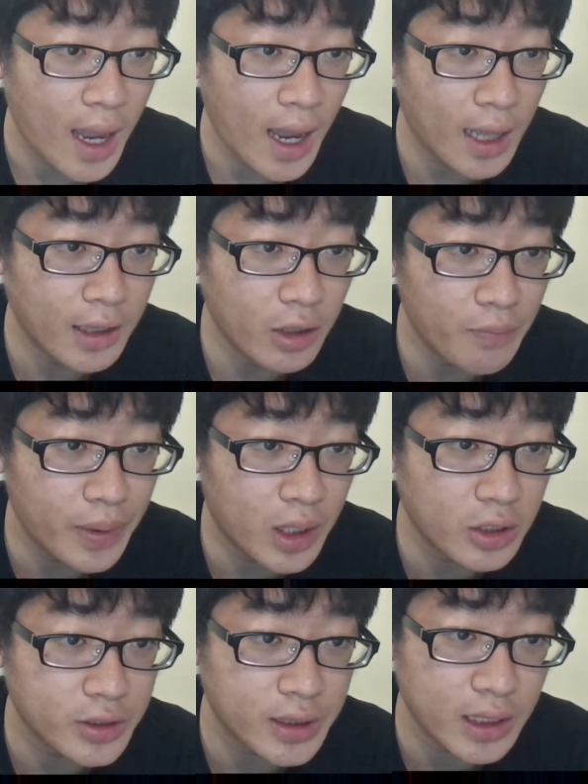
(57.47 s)
And not
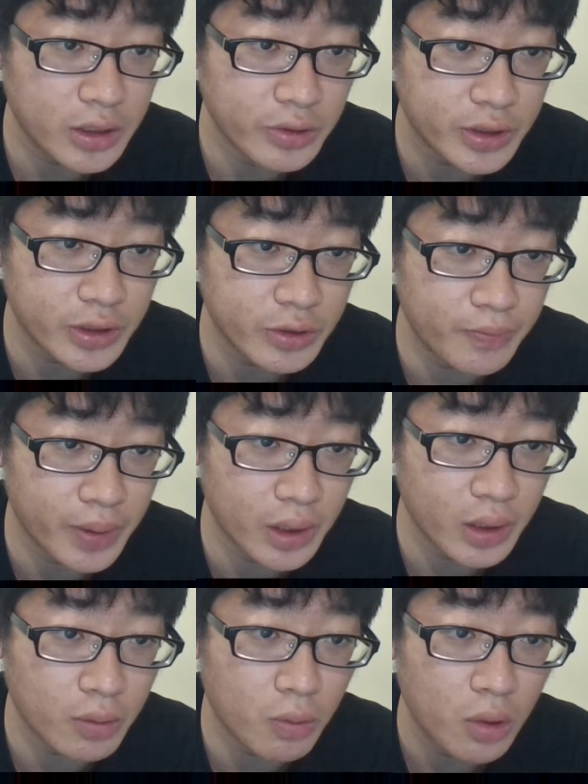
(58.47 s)
because I used to
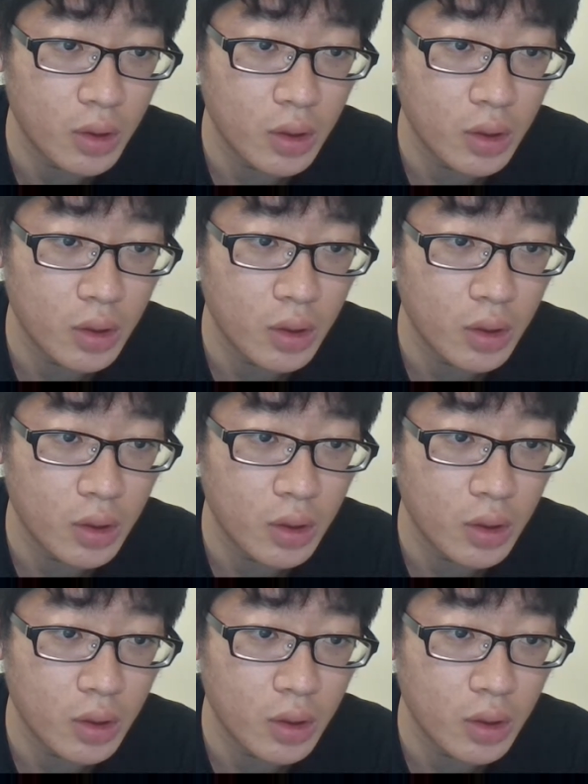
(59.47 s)
be